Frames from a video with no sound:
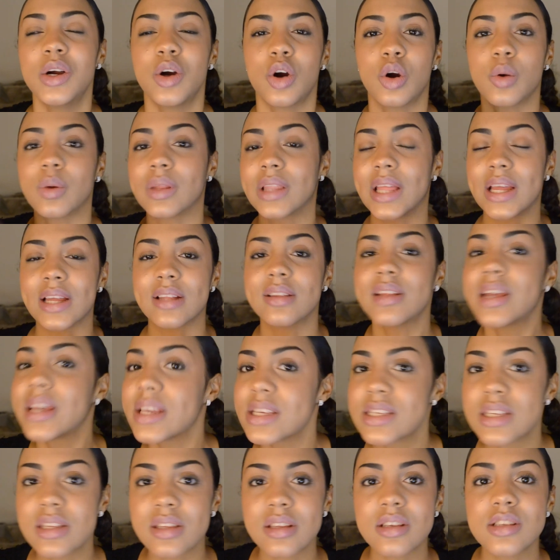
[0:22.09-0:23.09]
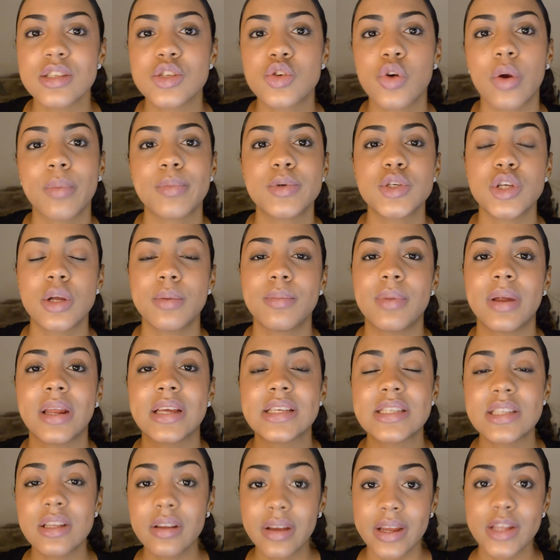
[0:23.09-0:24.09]
or with like links in the description, but I
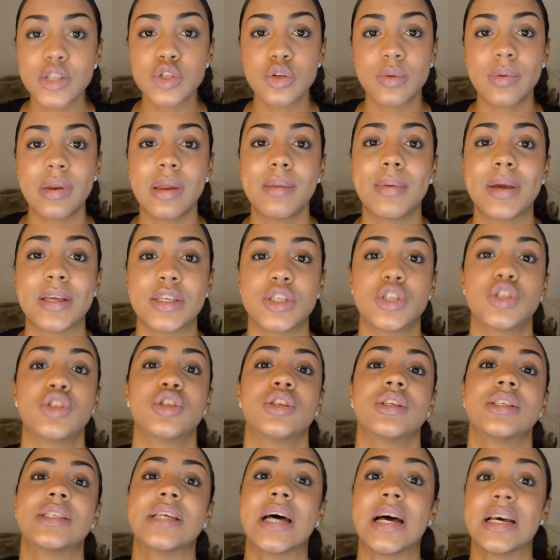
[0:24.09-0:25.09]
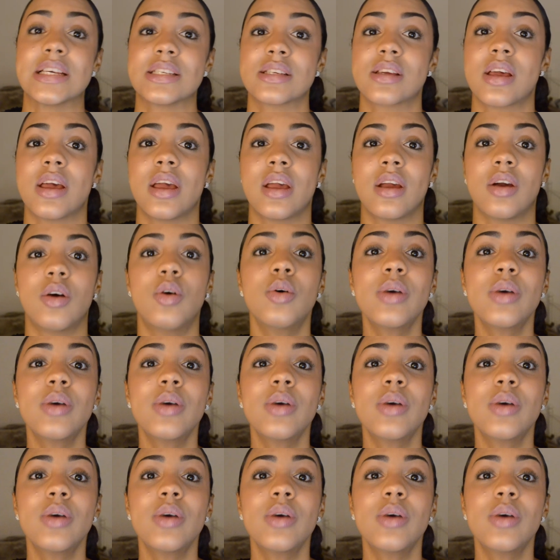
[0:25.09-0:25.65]
still get so many messages asking,